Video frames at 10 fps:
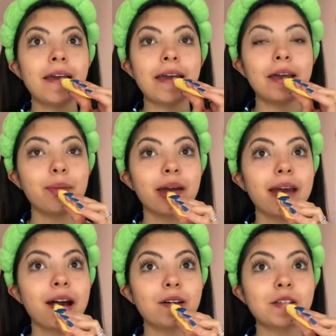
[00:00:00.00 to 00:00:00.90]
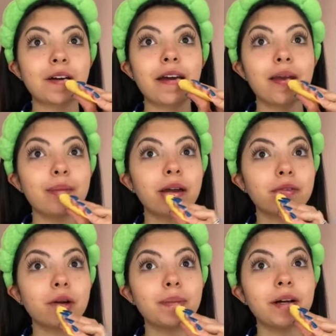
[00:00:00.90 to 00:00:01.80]
in my house or in my
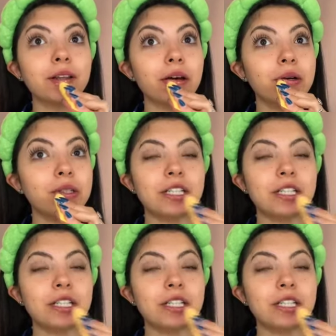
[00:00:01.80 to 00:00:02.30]
room alone,